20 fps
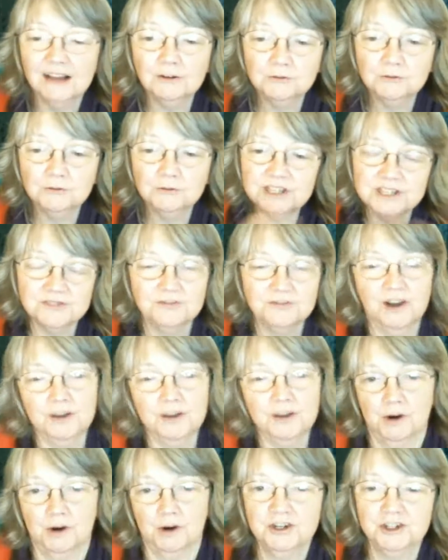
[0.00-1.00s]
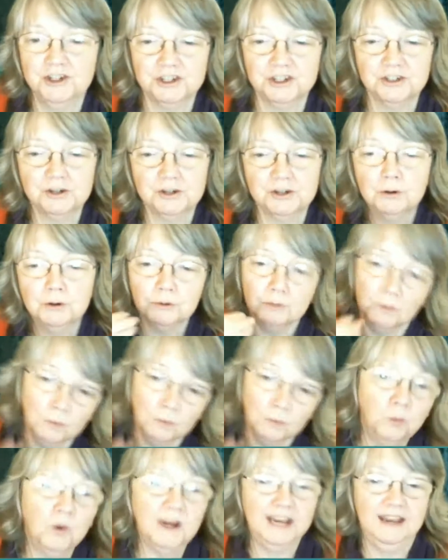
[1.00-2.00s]
is a vibration.
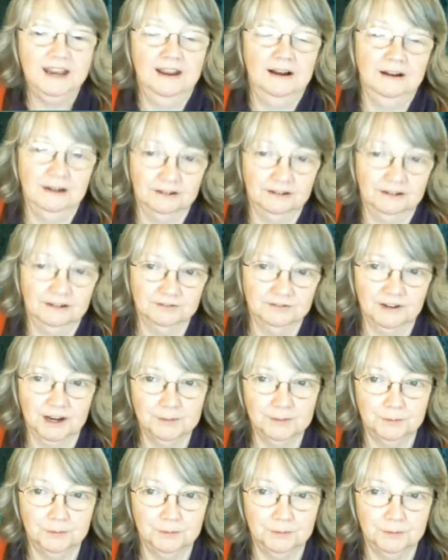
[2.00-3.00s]
We are a vibration.